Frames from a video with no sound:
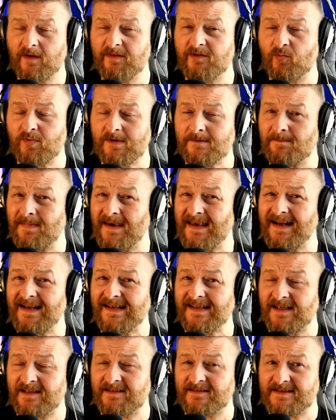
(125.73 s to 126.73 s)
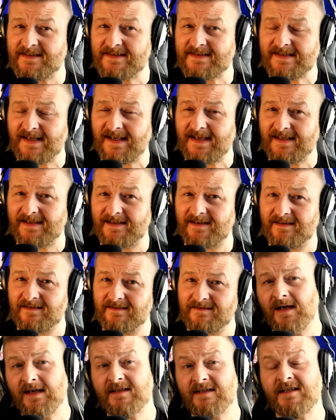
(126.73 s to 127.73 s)
one that we barely understand.
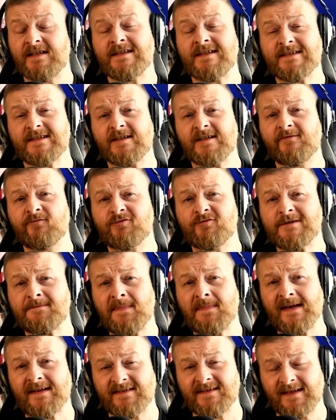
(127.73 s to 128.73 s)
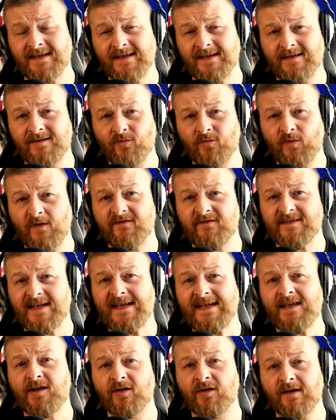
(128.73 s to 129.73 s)
And instead of respecting it, we've
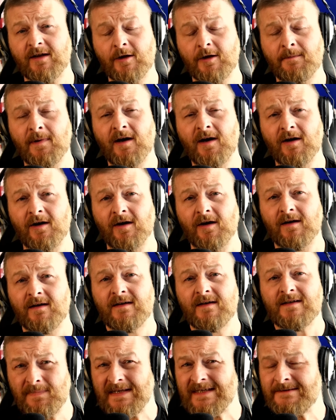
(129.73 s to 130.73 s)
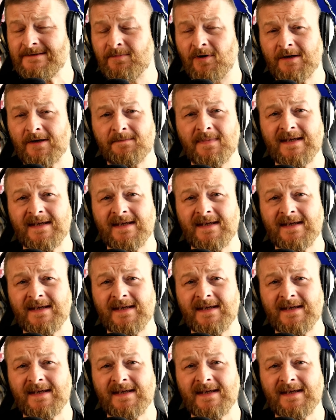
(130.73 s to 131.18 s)
taken it apart, piece by